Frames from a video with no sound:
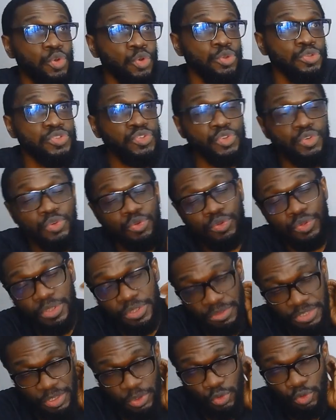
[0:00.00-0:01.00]

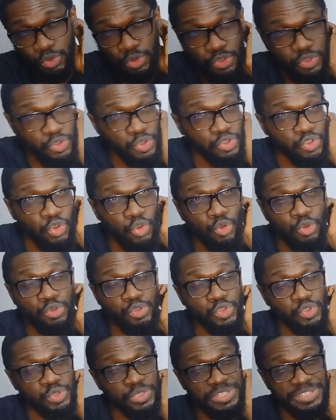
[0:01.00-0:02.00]
the kudos also
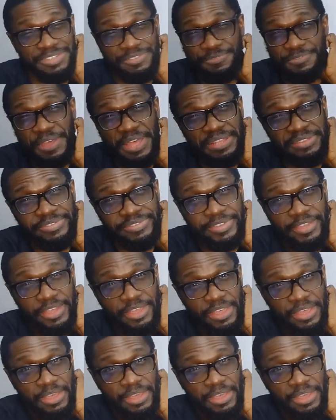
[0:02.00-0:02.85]
goes to the defense.